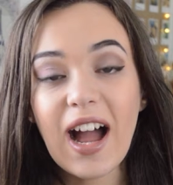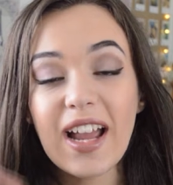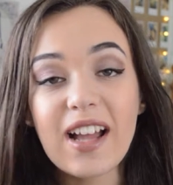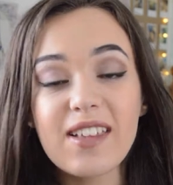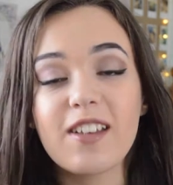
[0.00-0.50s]

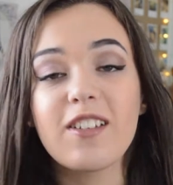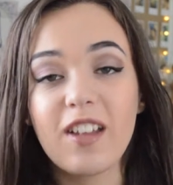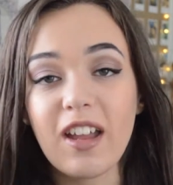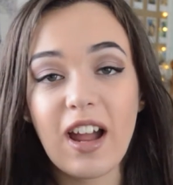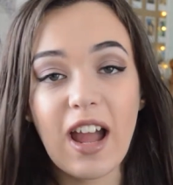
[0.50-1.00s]
Hi guys, so
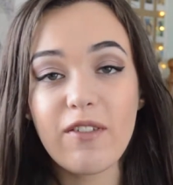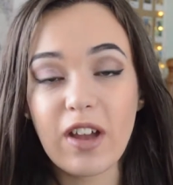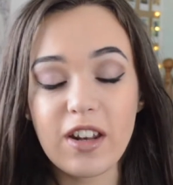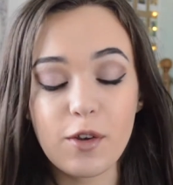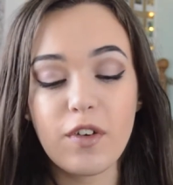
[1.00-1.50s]
today I have
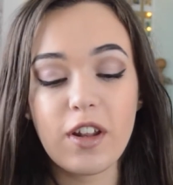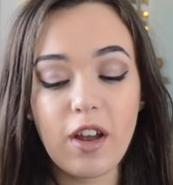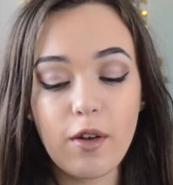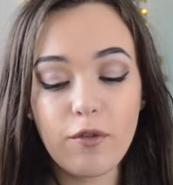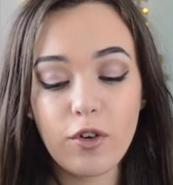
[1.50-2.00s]
a new
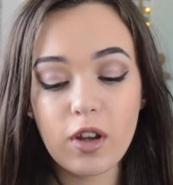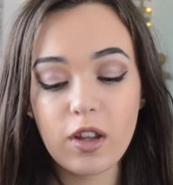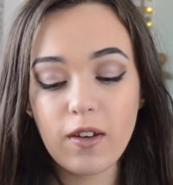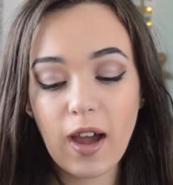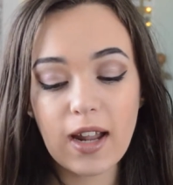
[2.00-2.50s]
video for
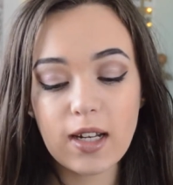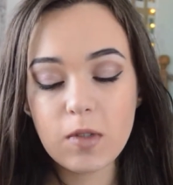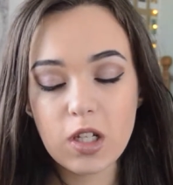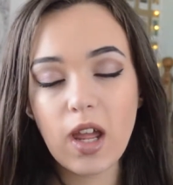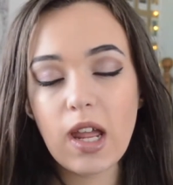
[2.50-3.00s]
you, and
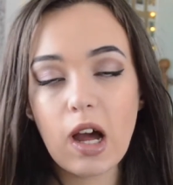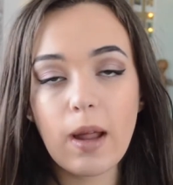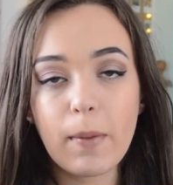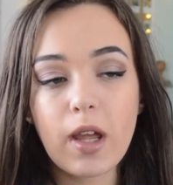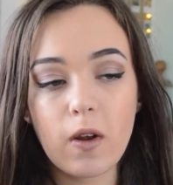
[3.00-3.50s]
today
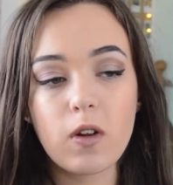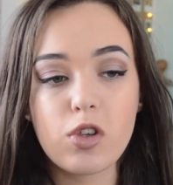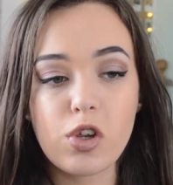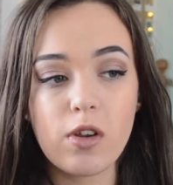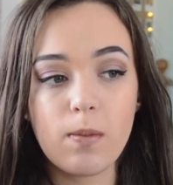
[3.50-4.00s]
I'm going
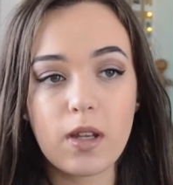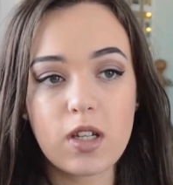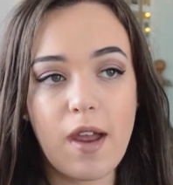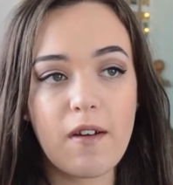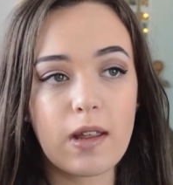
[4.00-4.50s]
to be
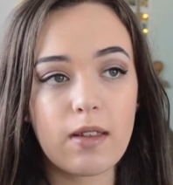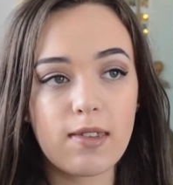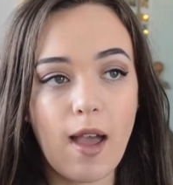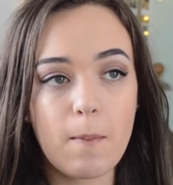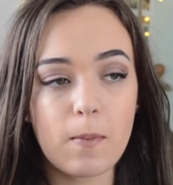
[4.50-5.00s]
sharing
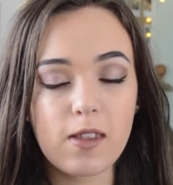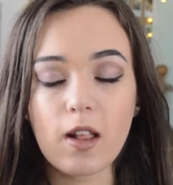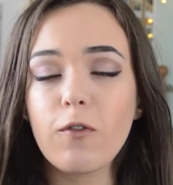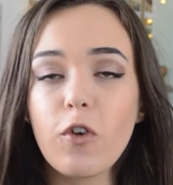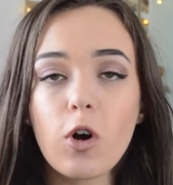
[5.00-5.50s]
some
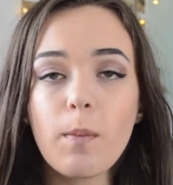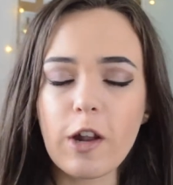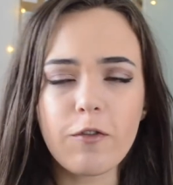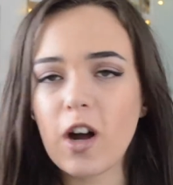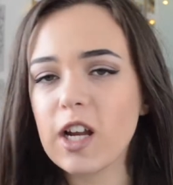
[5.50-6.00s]
sixth form
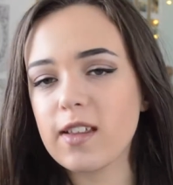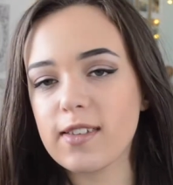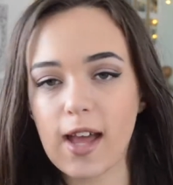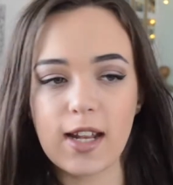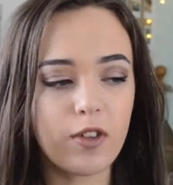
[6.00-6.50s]

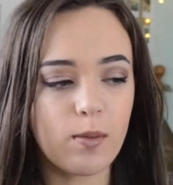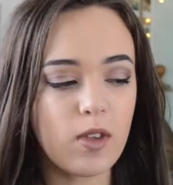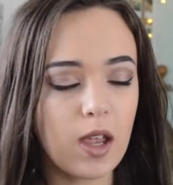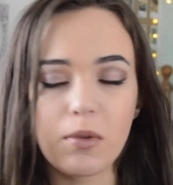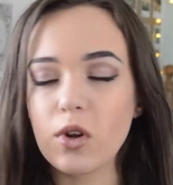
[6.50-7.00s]
advice and some
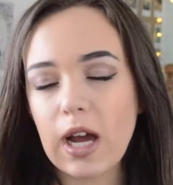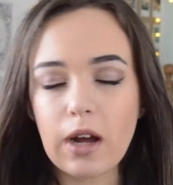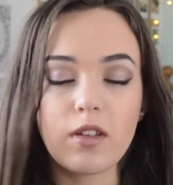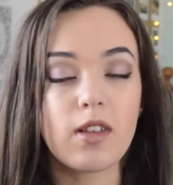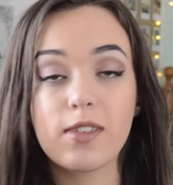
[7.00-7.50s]
tips on
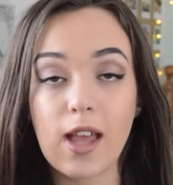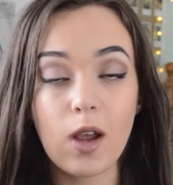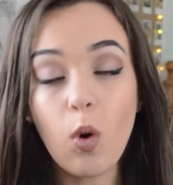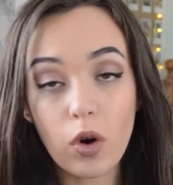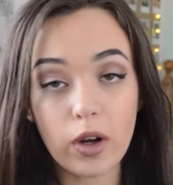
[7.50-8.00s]
how to stay
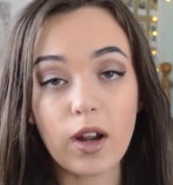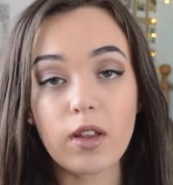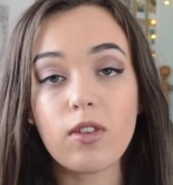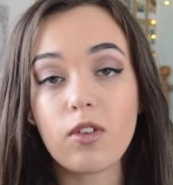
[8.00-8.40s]
organised